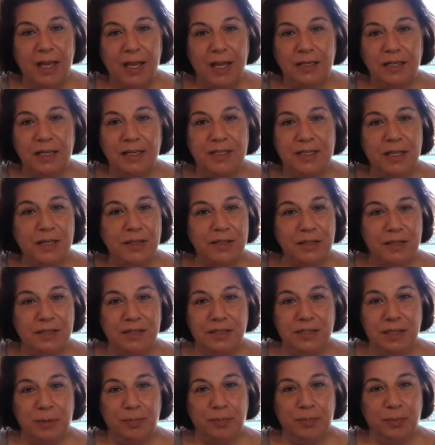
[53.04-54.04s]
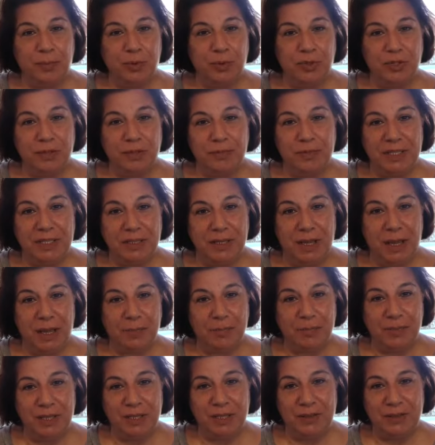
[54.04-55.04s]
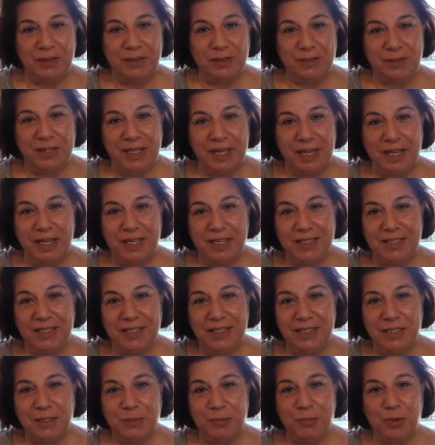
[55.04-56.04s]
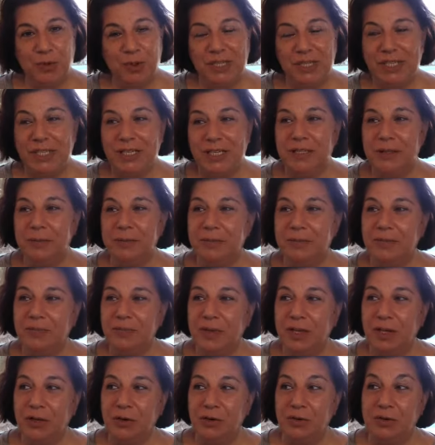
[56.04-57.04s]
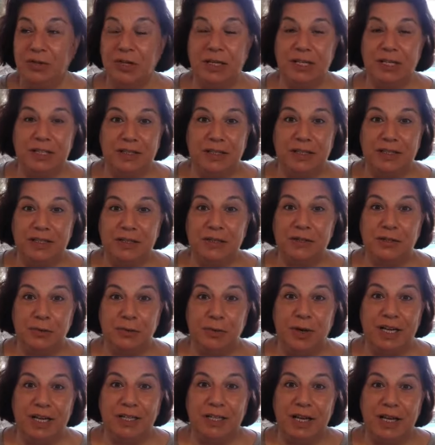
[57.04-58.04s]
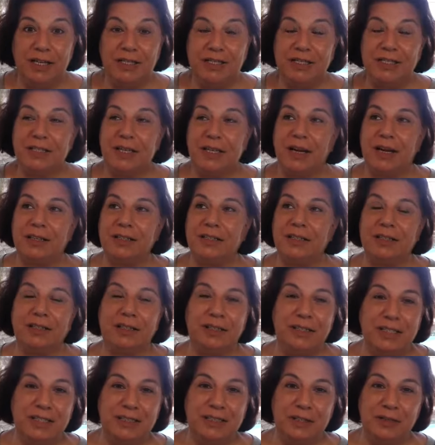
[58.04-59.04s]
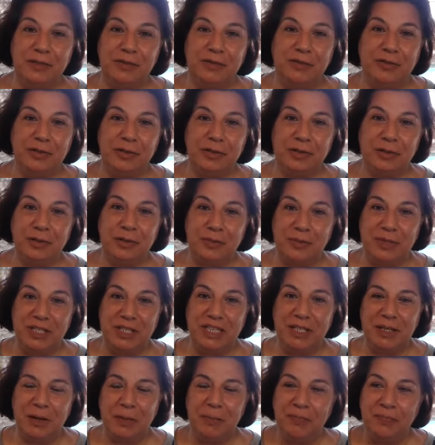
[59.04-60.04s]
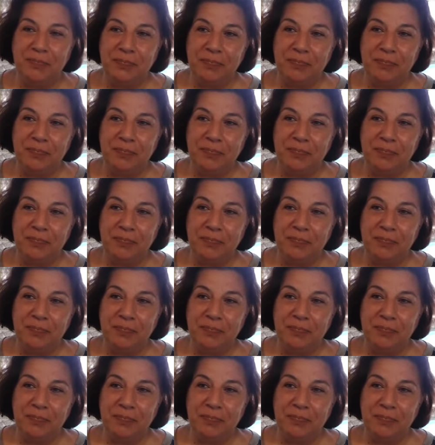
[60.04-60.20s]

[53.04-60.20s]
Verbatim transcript: another disappointment happened today, this morning. Usually this is when I start the reading for the week.